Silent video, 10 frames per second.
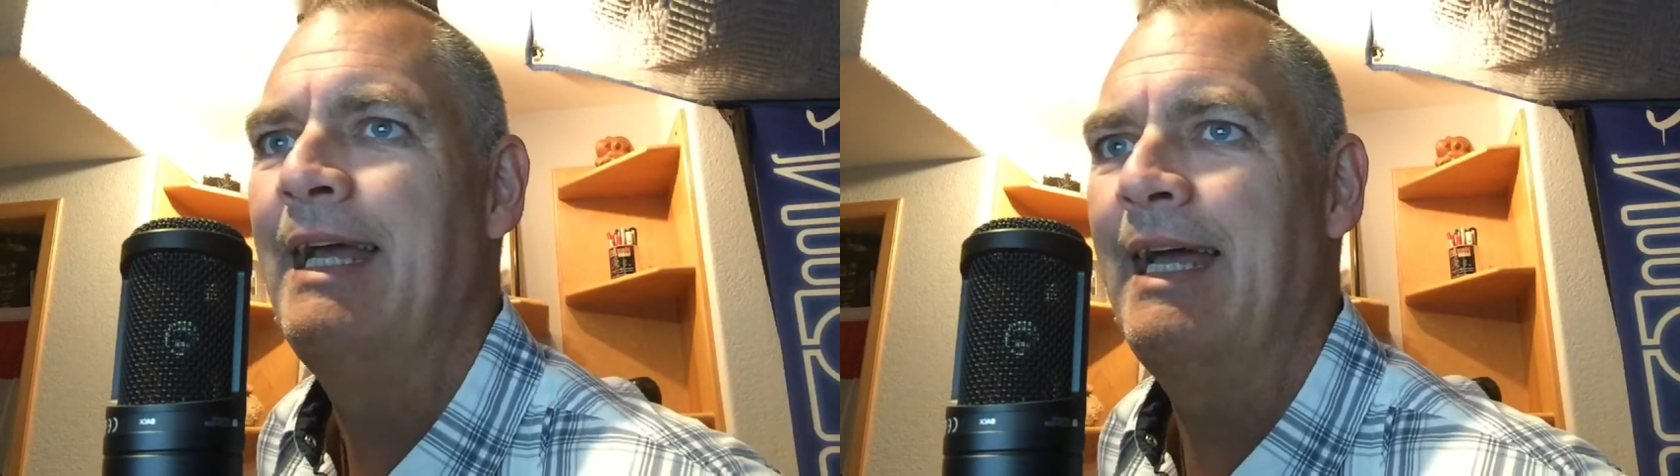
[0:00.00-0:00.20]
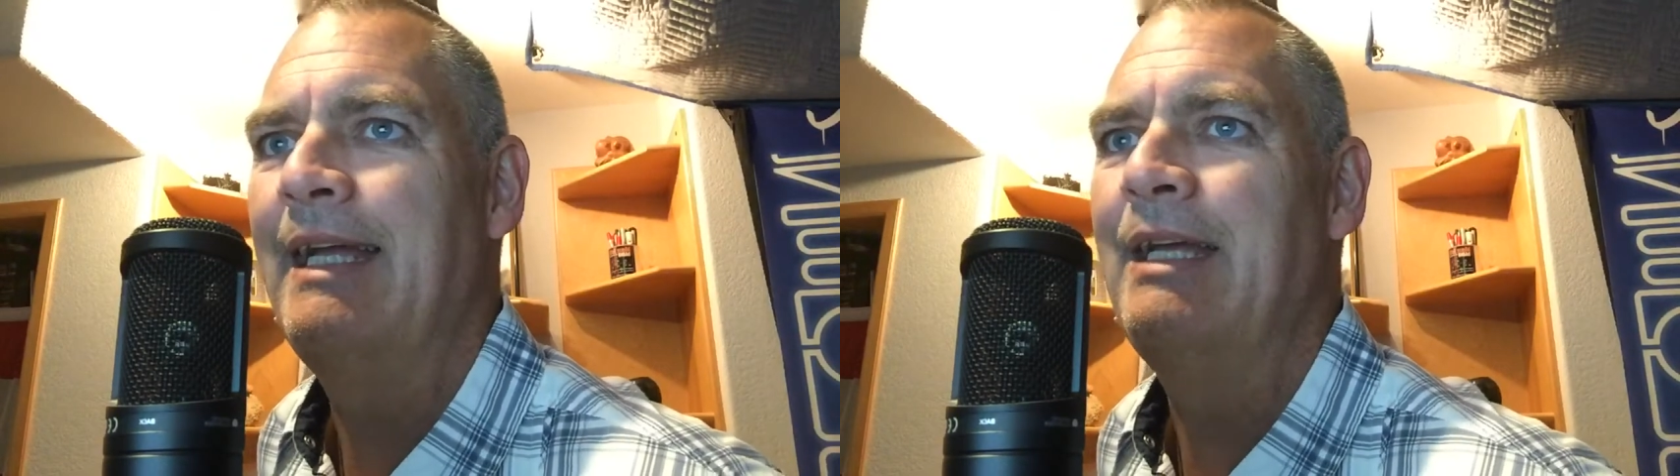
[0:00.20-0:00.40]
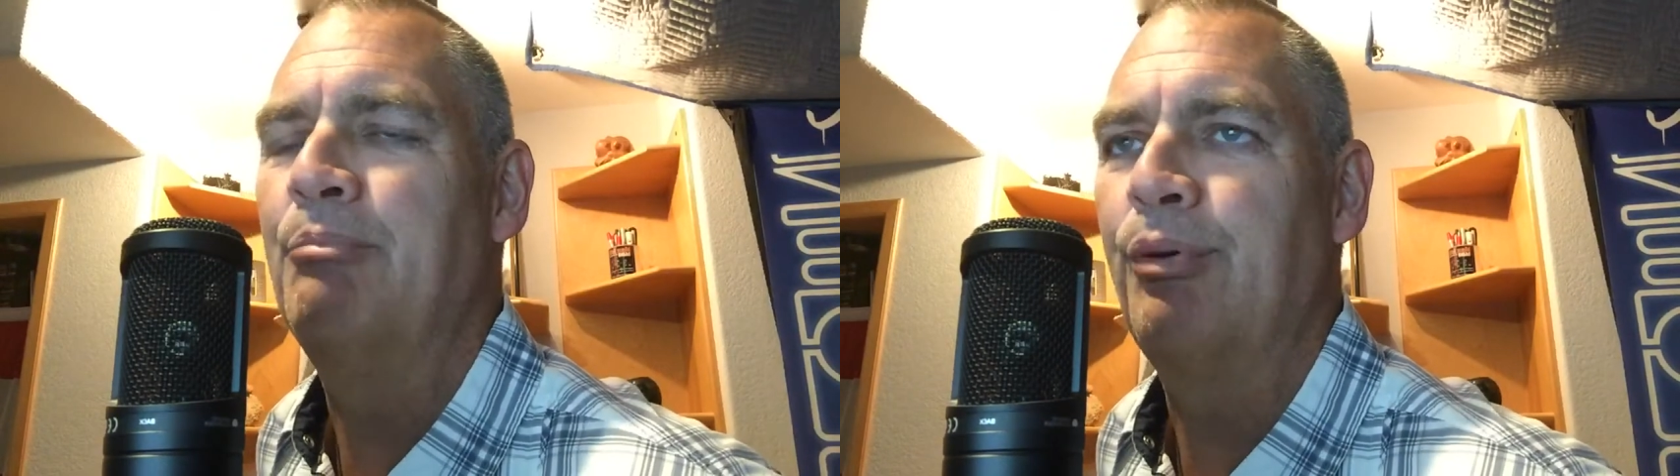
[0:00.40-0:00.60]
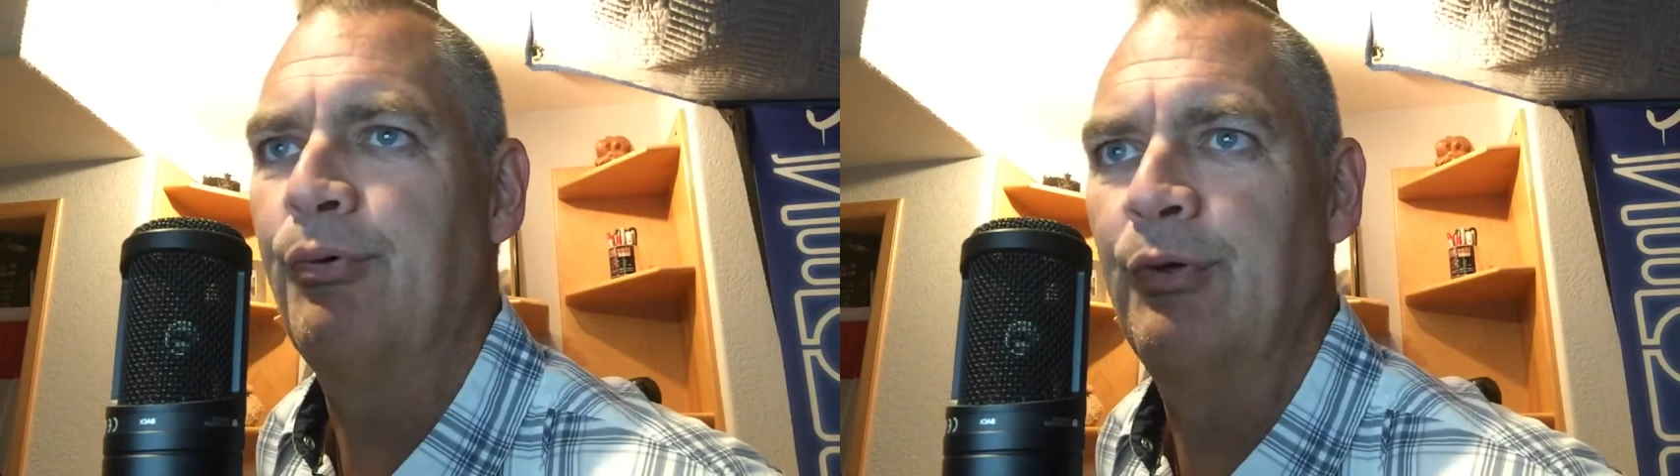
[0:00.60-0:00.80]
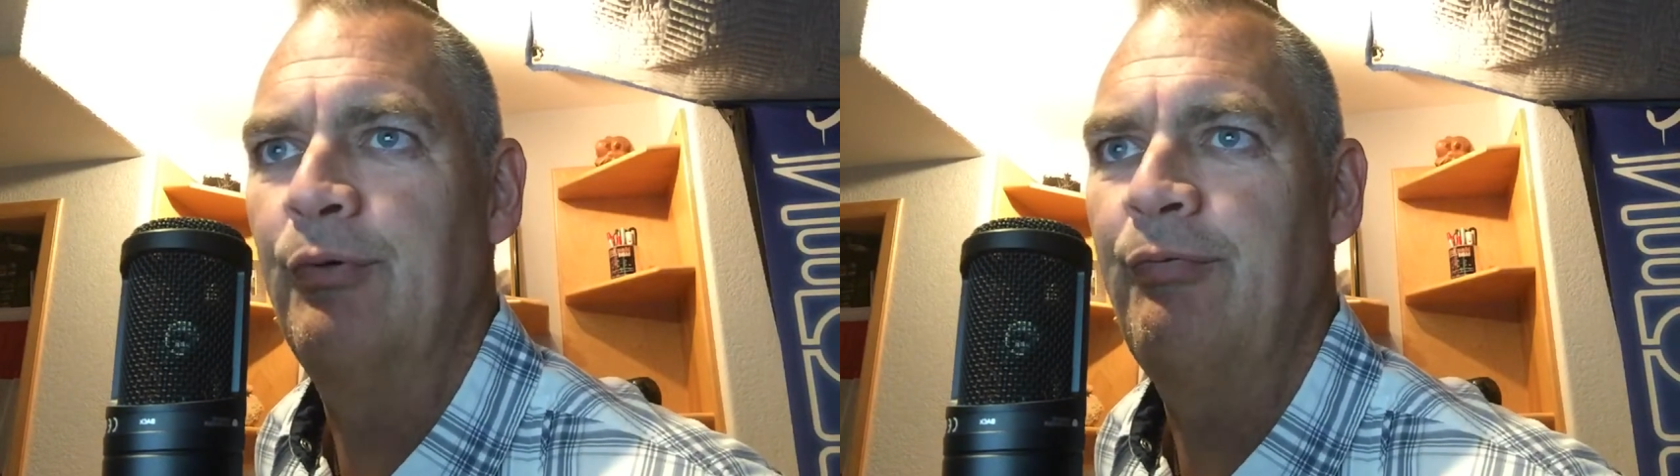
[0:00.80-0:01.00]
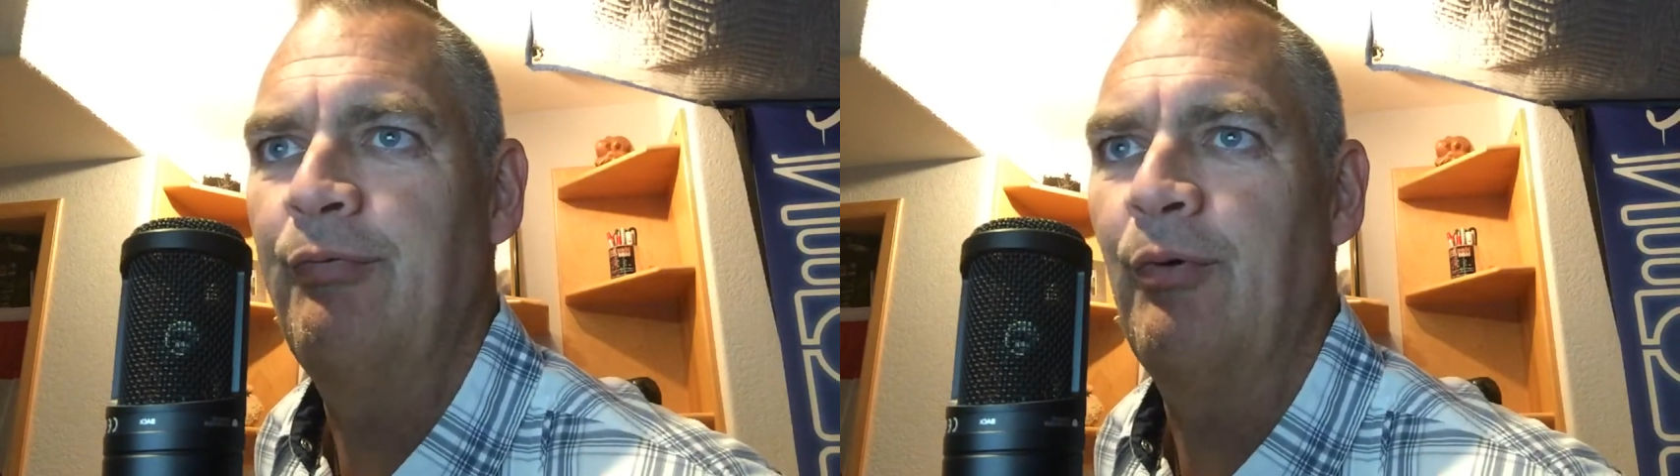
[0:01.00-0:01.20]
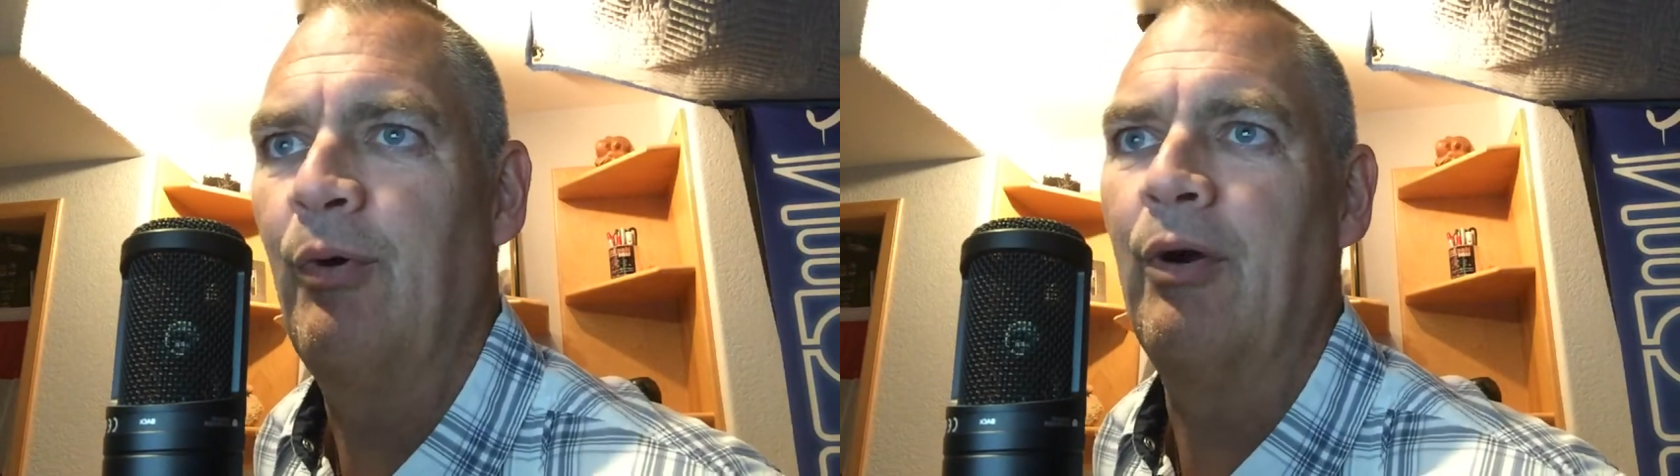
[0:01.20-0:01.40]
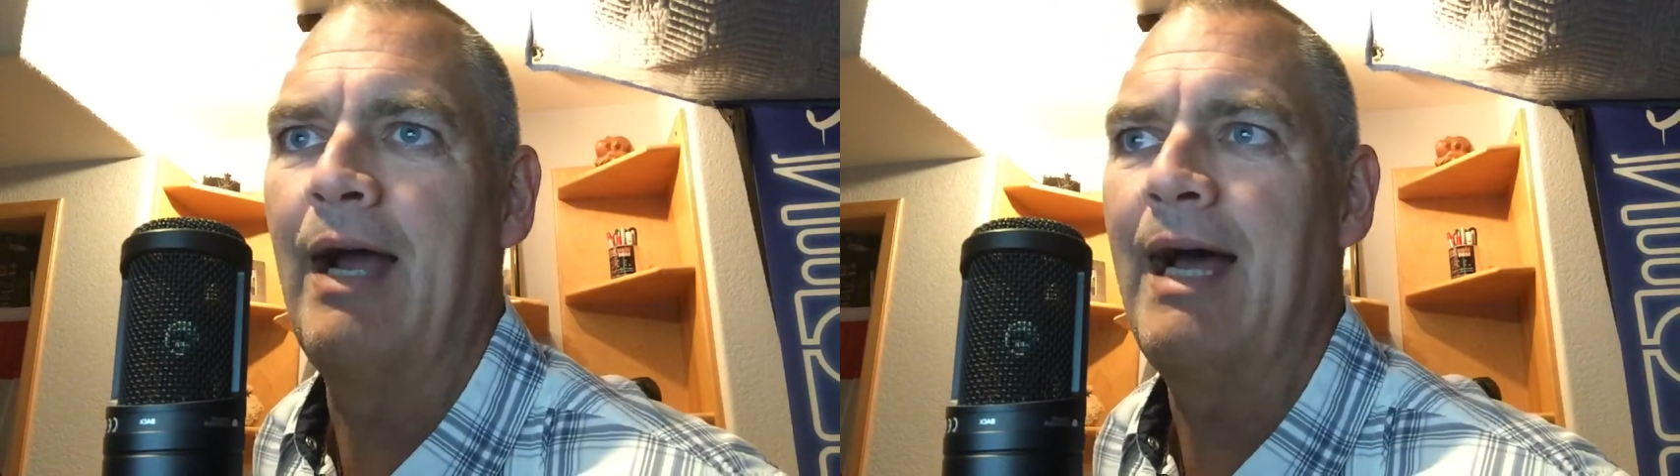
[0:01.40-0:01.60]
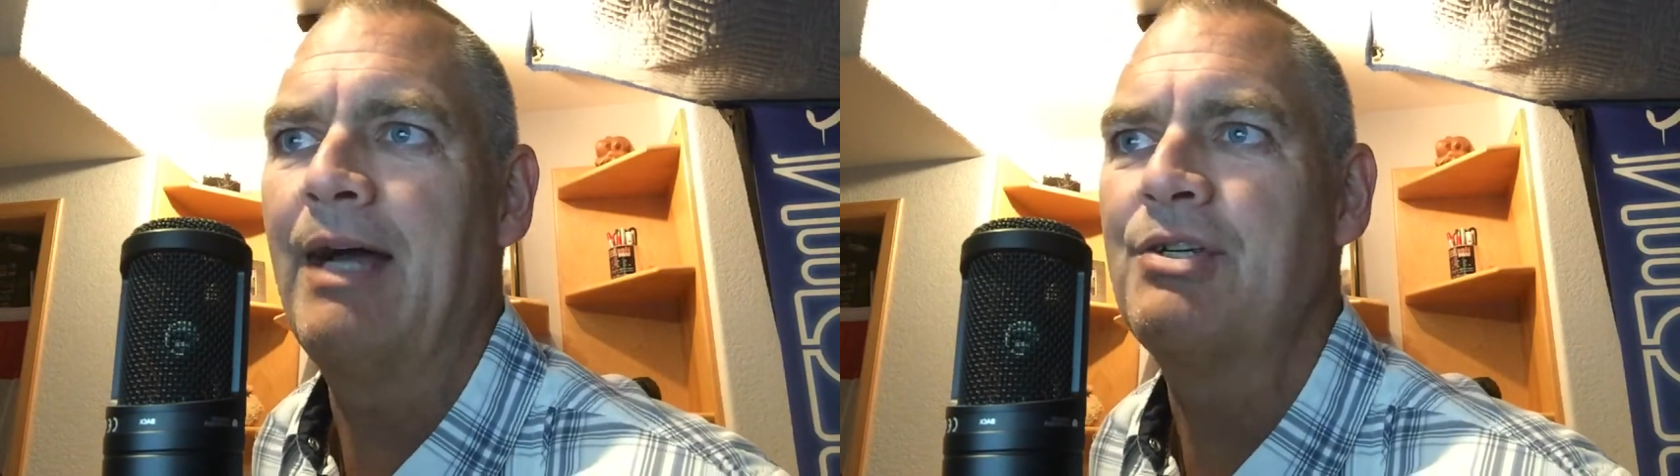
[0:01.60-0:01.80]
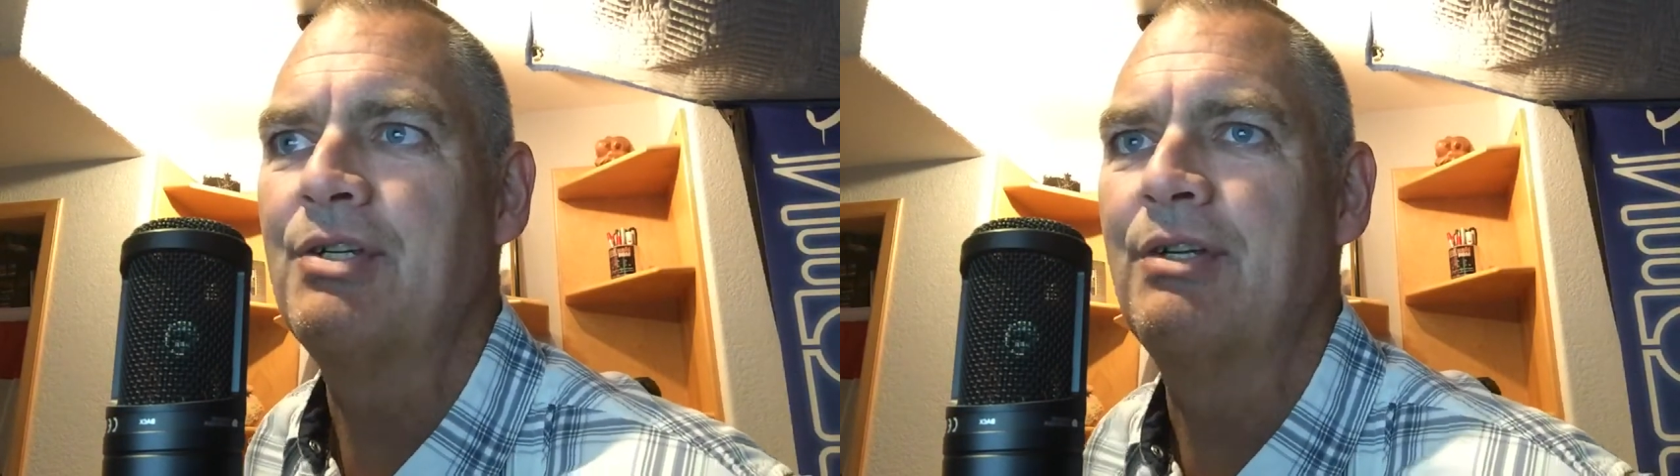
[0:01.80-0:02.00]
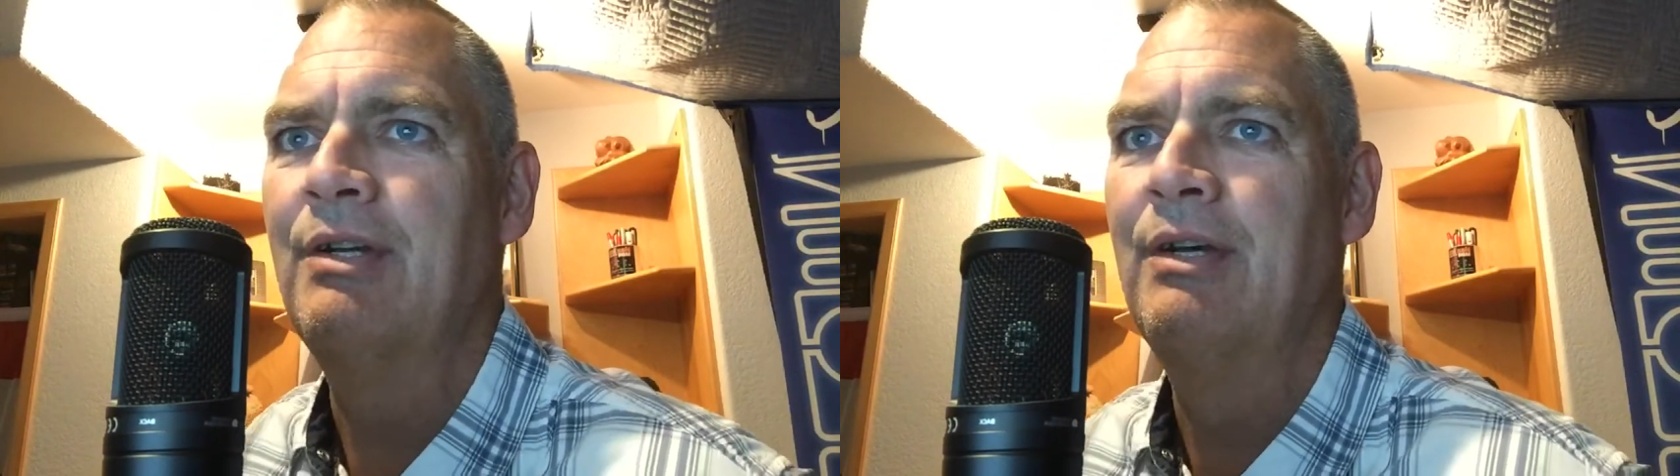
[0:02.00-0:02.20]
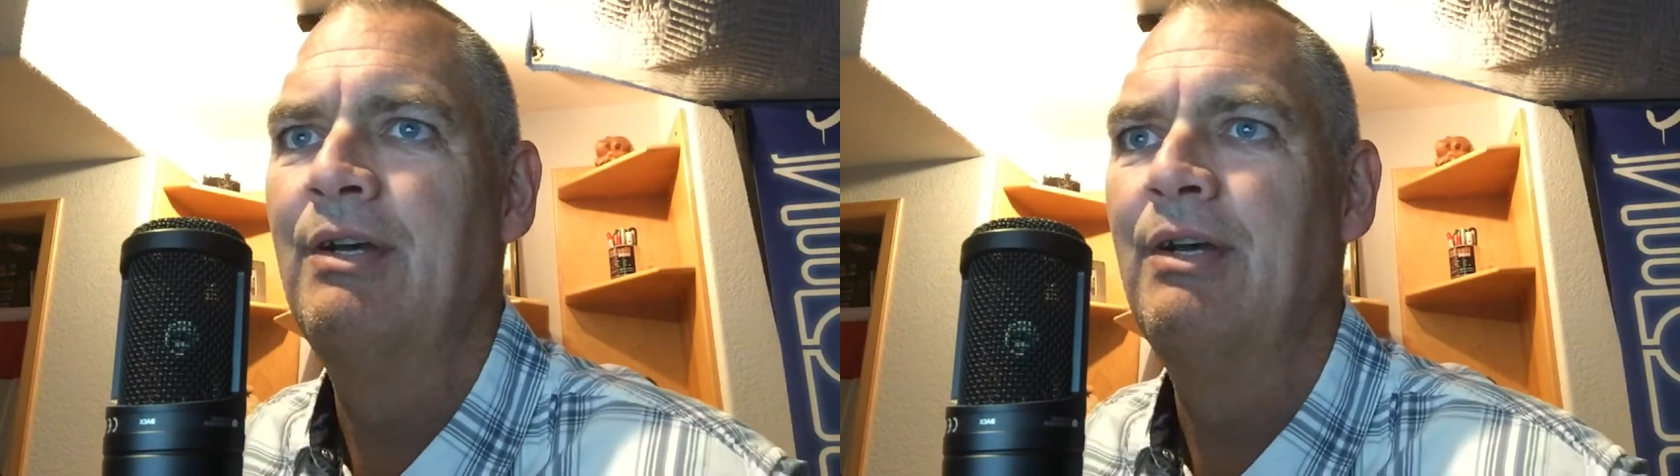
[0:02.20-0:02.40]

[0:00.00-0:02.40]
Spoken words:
any proof or action